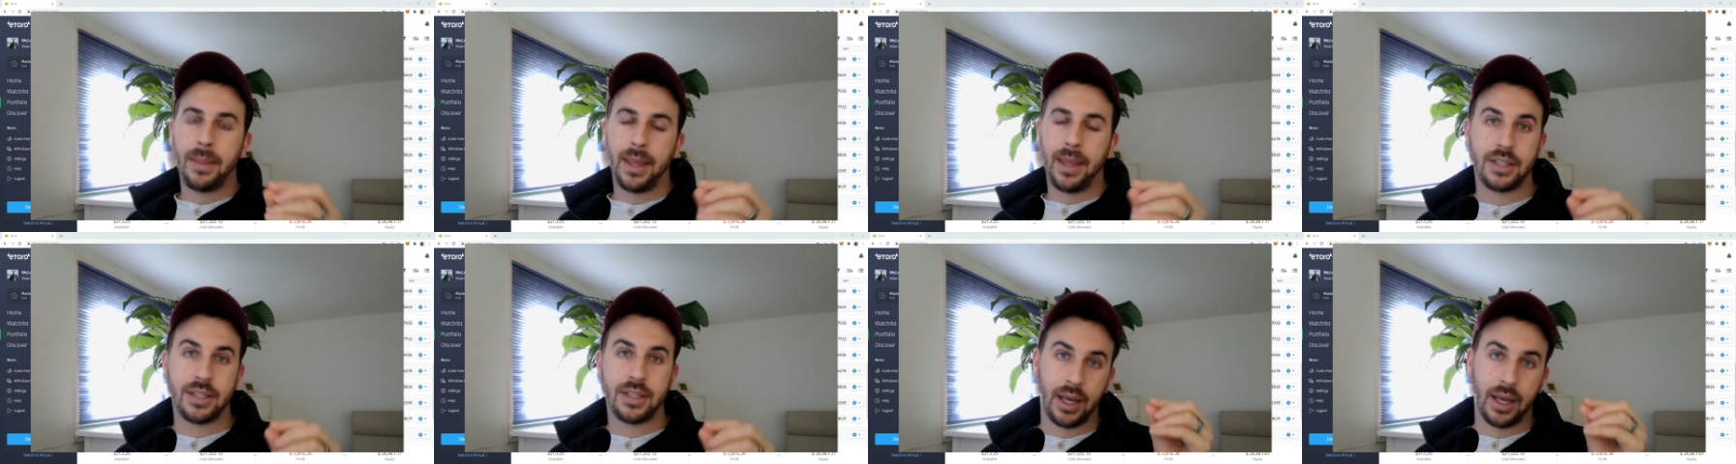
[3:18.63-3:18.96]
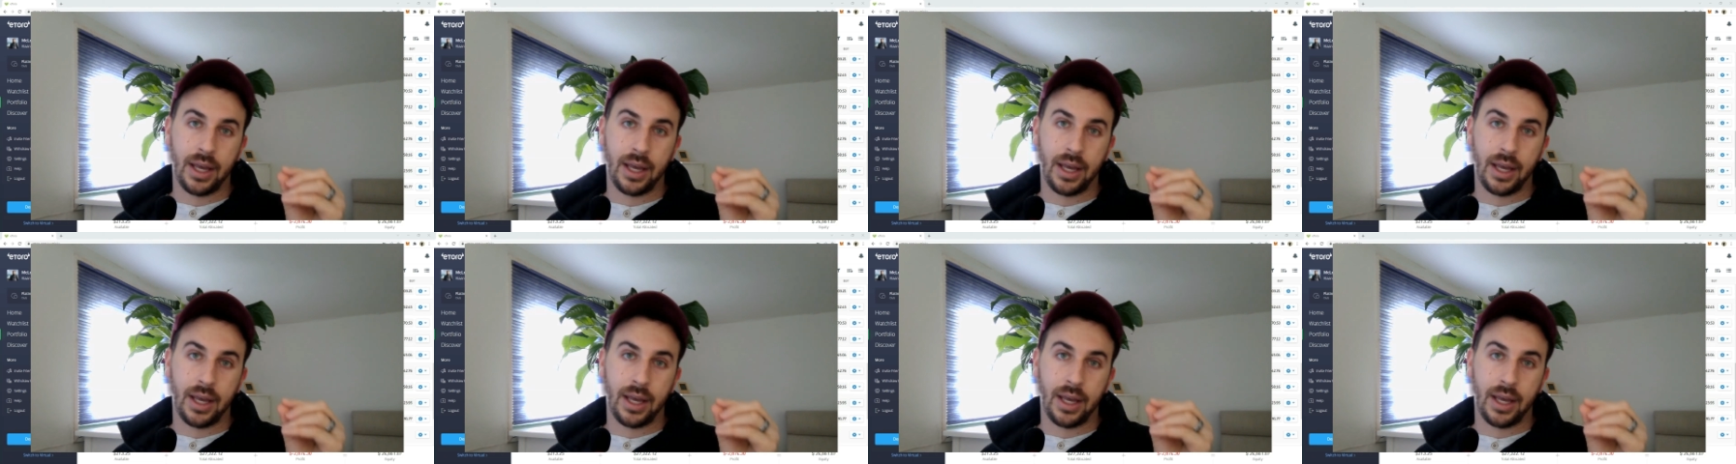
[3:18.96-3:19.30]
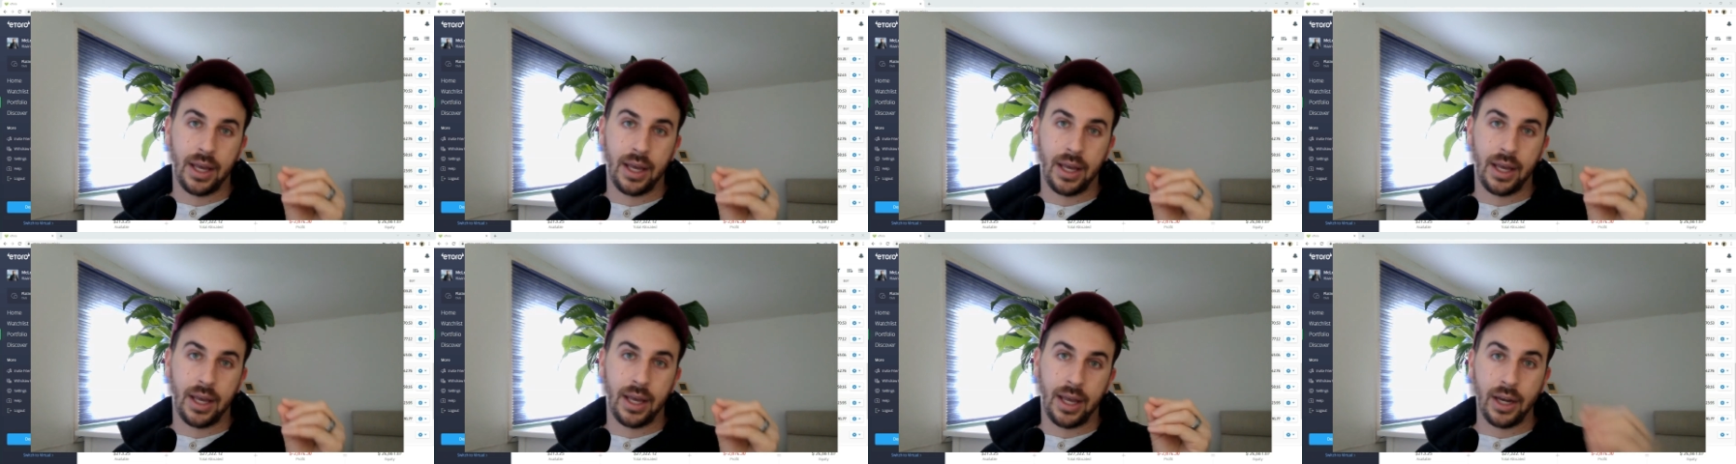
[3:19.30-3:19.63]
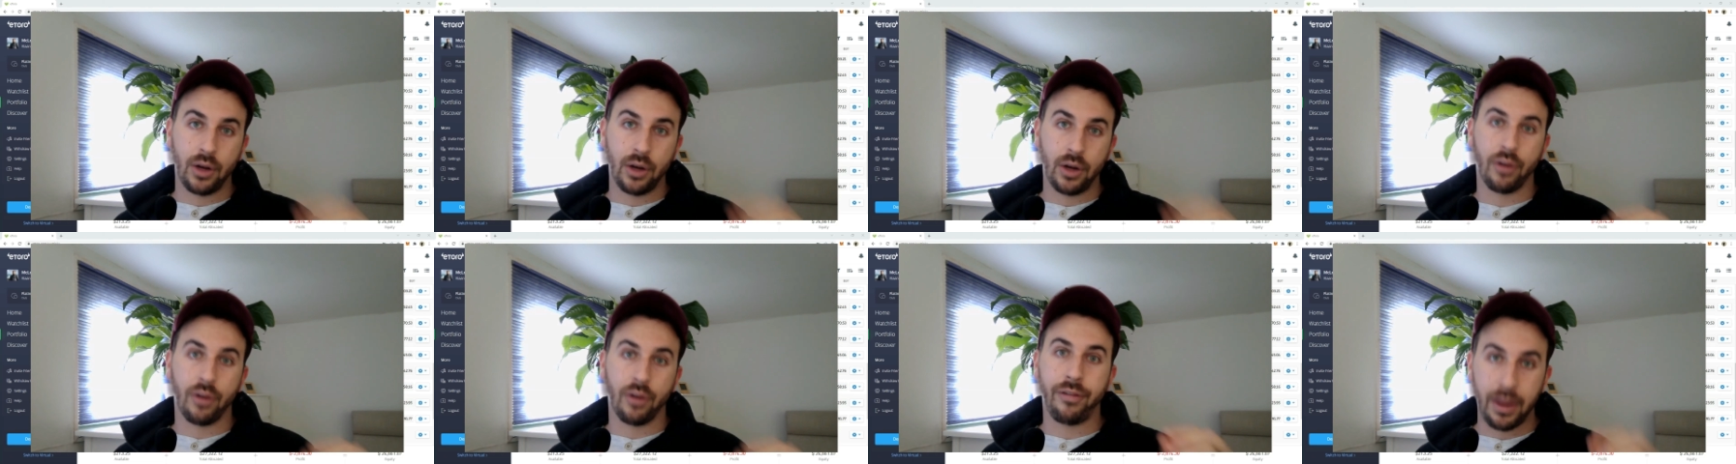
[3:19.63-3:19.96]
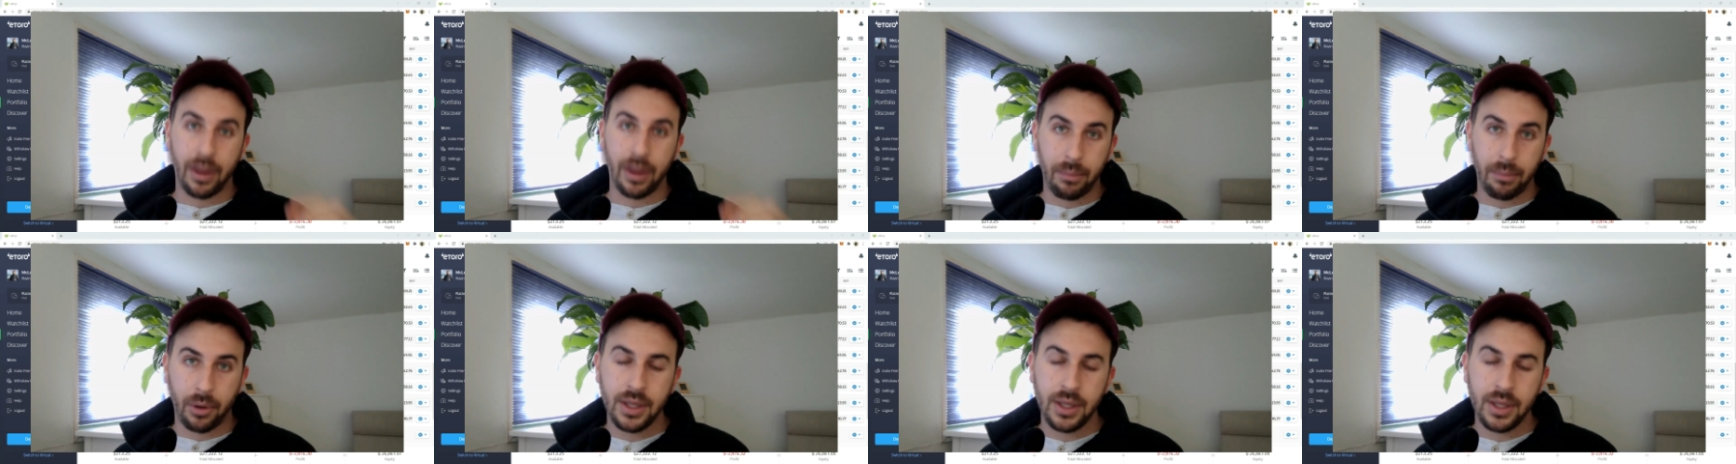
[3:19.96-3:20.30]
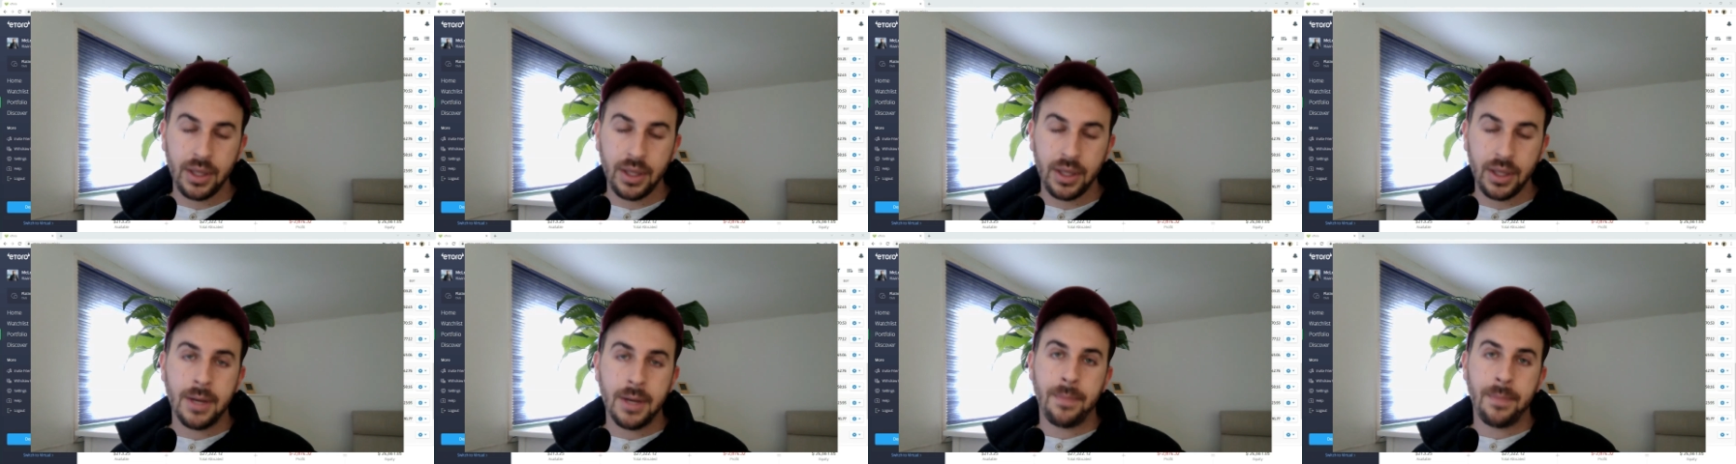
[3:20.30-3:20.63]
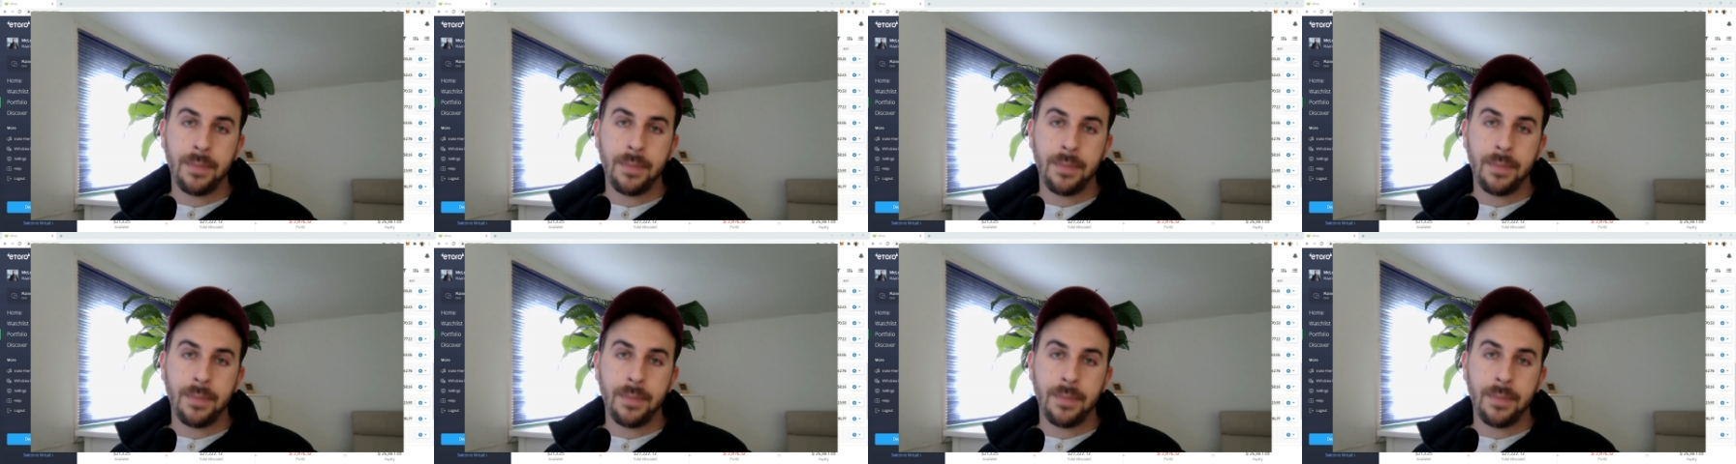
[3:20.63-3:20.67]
is the end of February.